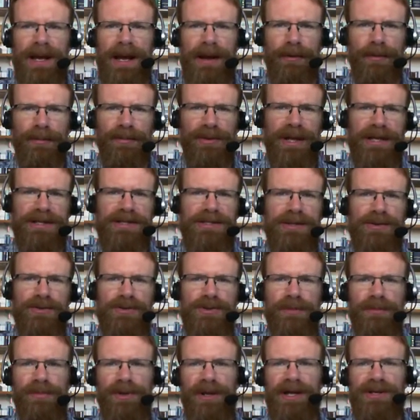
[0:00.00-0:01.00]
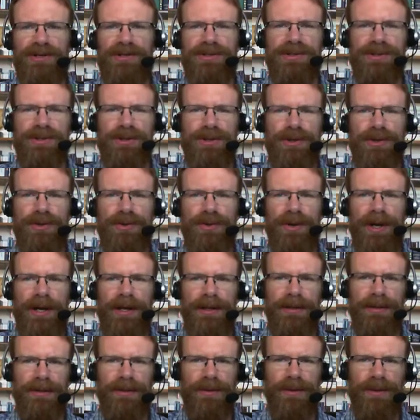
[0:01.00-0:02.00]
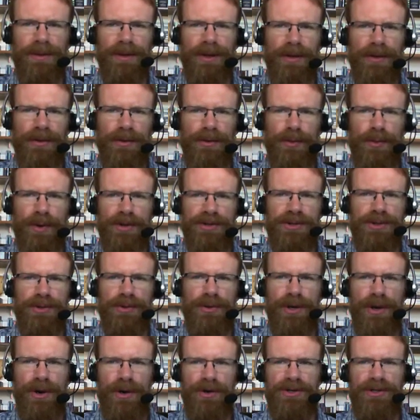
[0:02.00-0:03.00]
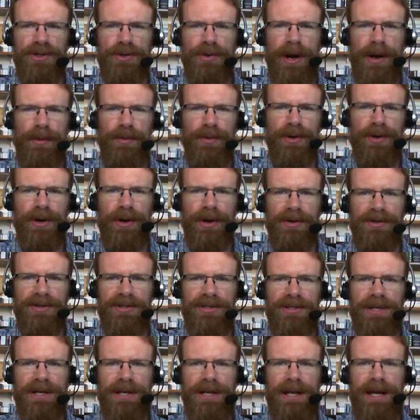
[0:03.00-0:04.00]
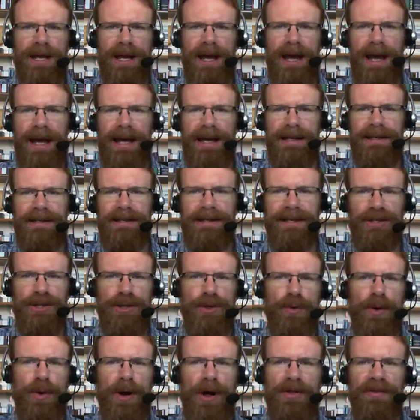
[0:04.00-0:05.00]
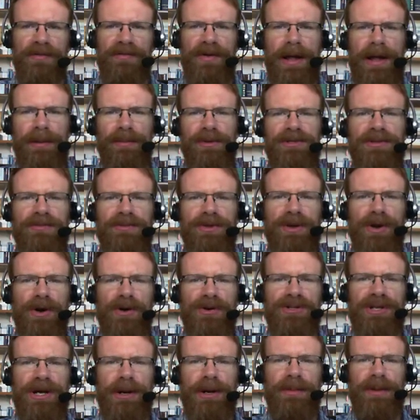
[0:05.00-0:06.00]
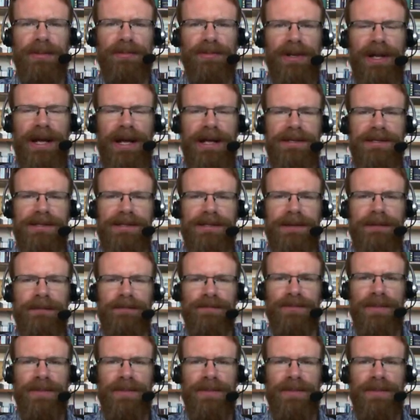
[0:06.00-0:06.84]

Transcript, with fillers: I will bless those who bless you, and the ones who curse you, I will curse. And in you all the families of the earth shall be blessed.